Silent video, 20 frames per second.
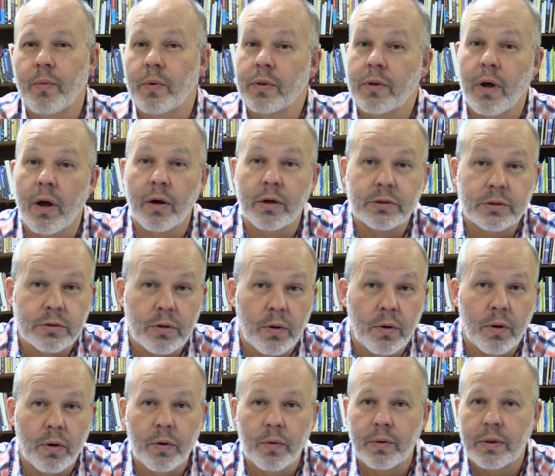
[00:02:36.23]
with all our
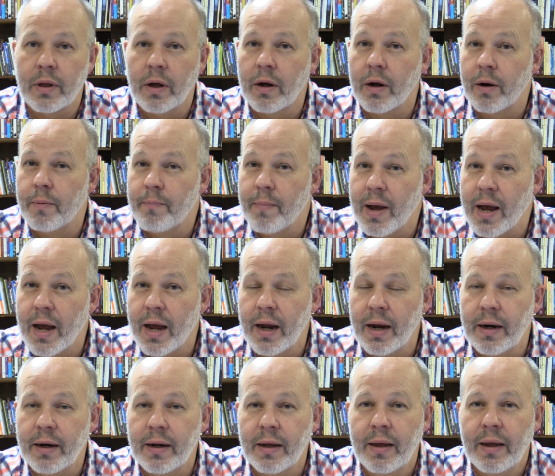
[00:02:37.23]
soul, with all our
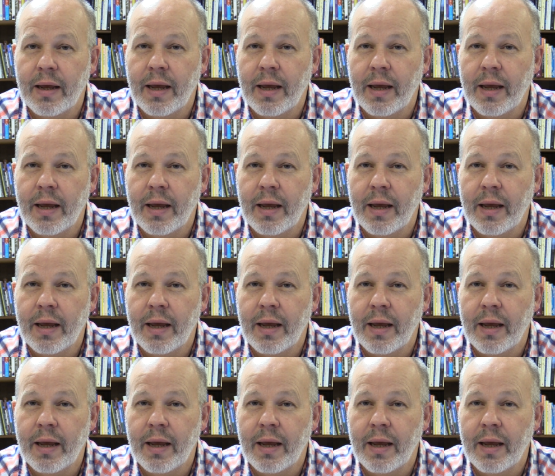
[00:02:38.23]
mind,